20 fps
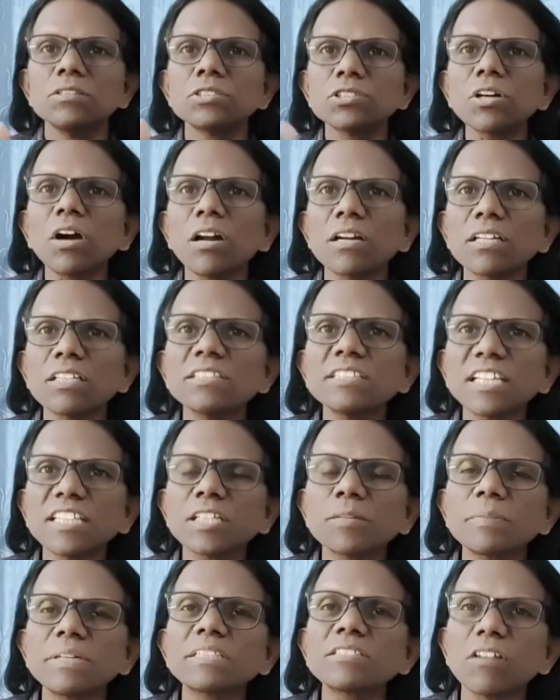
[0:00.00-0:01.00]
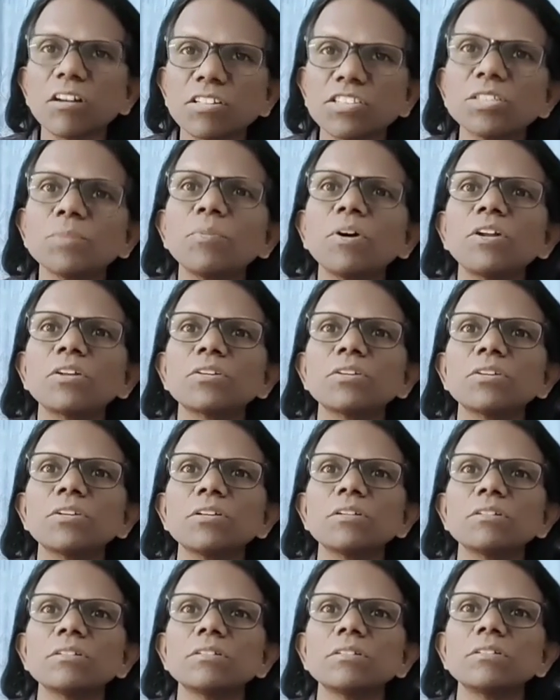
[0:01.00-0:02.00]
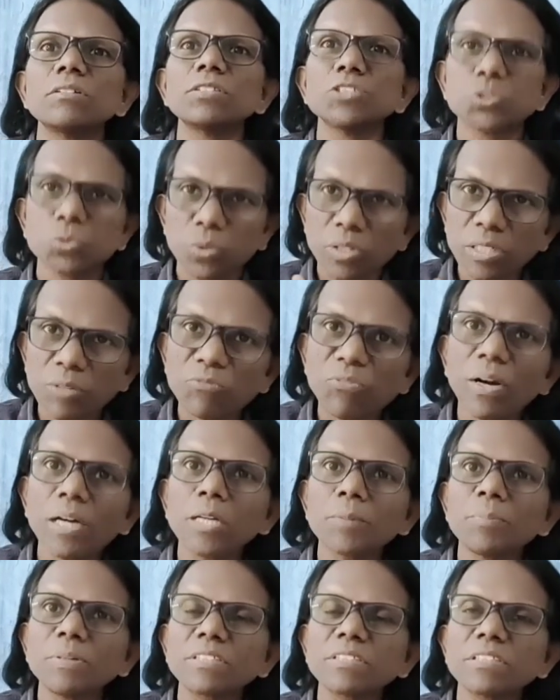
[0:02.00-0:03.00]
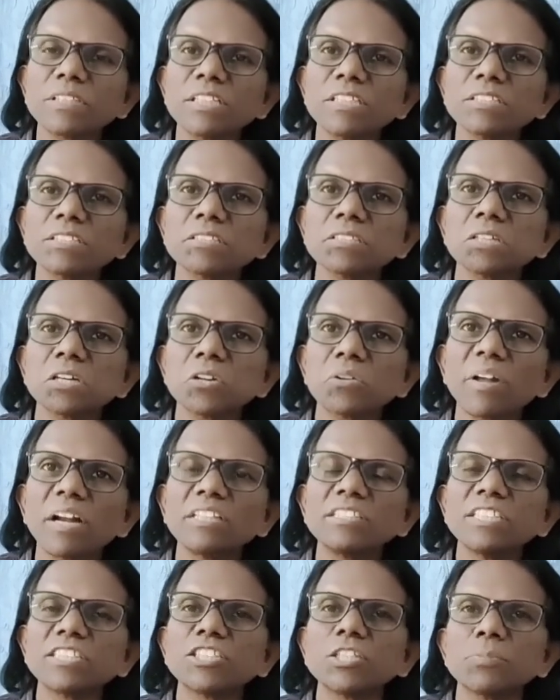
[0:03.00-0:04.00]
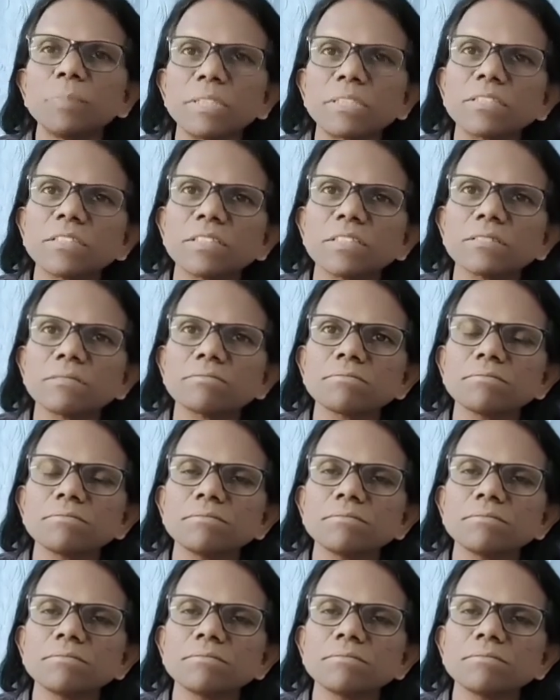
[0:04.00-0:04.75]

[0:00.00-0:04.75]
salt is nothing but salt is a molecule, sodium 40%, chloride 60%.